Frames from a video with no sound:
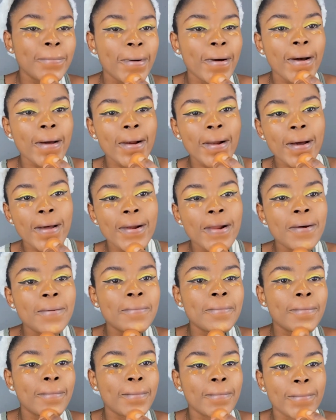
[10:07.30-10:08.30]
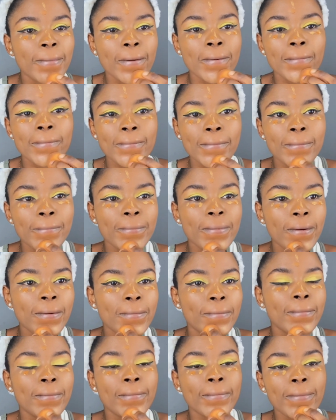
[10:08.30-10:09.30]
Ba-la-lum, bum,
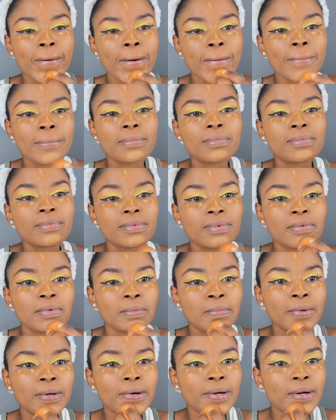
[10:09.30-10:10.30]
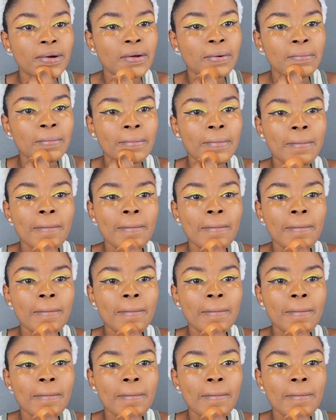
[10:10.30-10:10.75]
bum, bum, ba-lum,